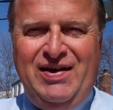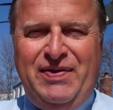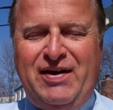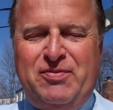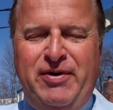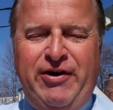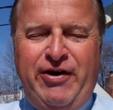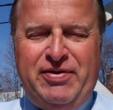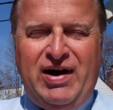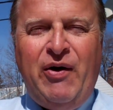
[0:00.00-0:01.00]
Thanks for being
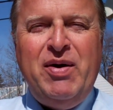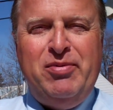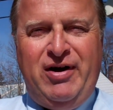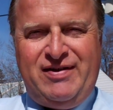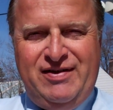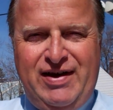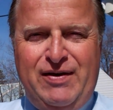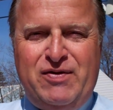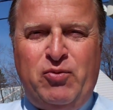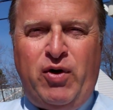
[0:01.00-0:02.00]
here on the Howieblog today.
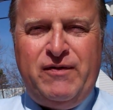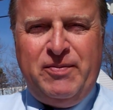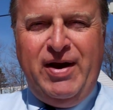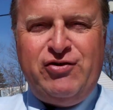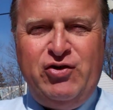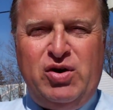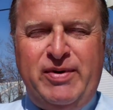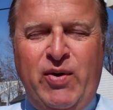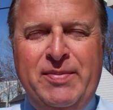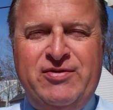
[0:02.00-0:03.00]
For more information, go to
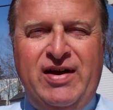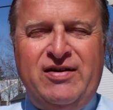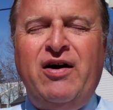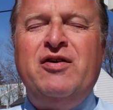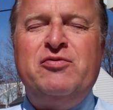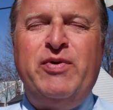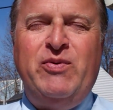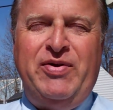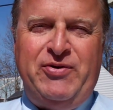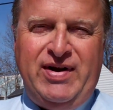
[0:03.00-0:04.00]
my website,
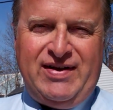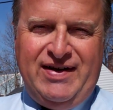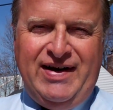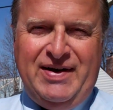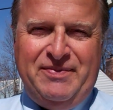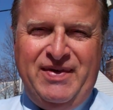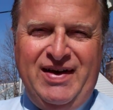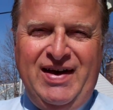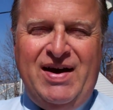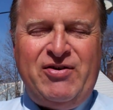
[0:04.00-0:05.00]
karlspringweather.com.
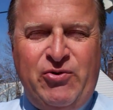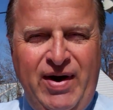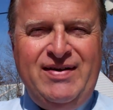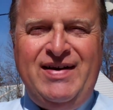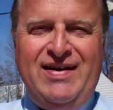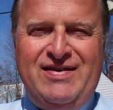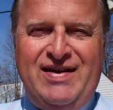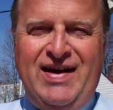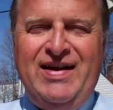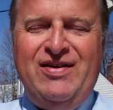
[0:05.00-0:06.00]
Have a great day
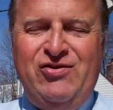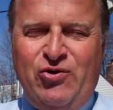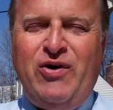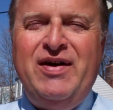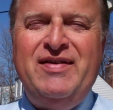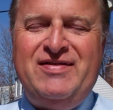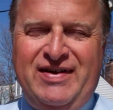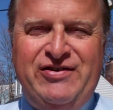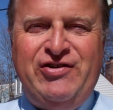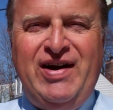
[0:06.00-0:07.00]
today and enjoy the
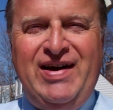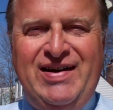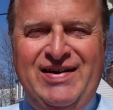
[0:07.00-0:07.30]
sunshine.